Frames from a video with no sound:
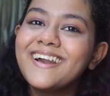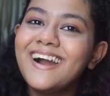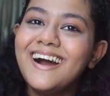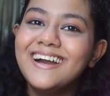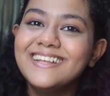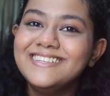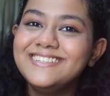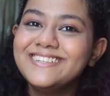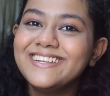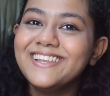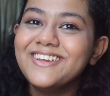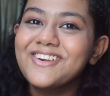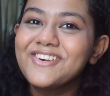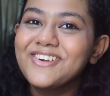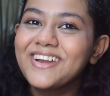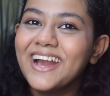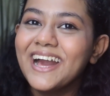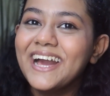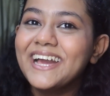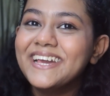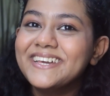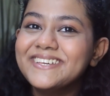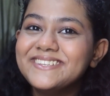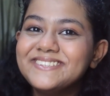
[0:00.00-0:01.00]
Kajal, you
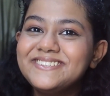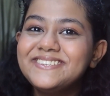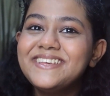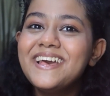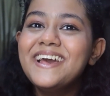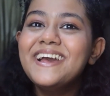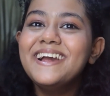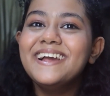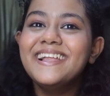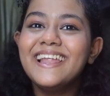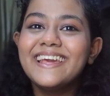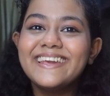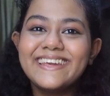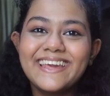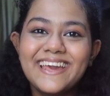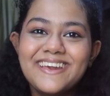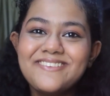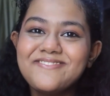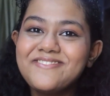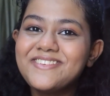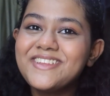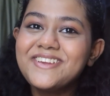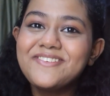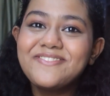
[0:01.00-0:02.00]
guys. Like,
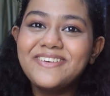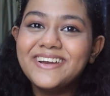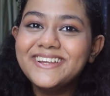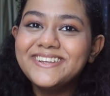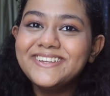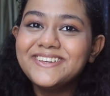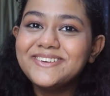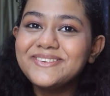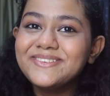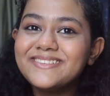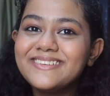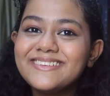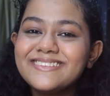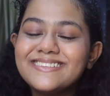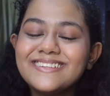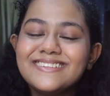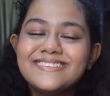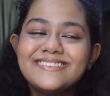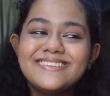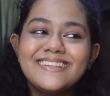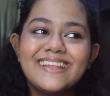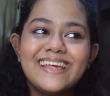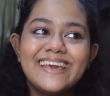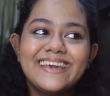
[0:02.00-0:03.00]
everyone uses,
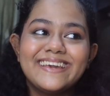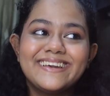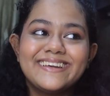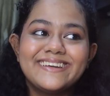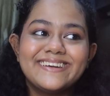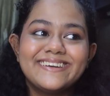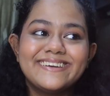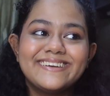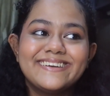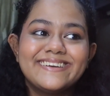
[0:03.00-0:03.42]
it's like